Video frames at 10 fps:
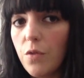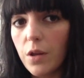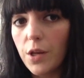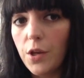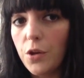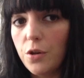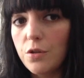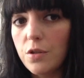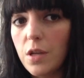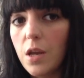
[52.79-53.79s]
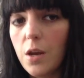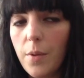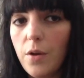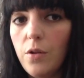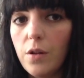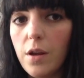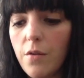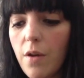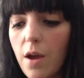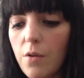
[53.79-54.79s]
really huge that you're going to be hulking
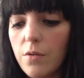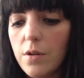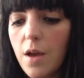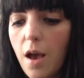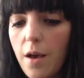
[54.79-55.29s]
around,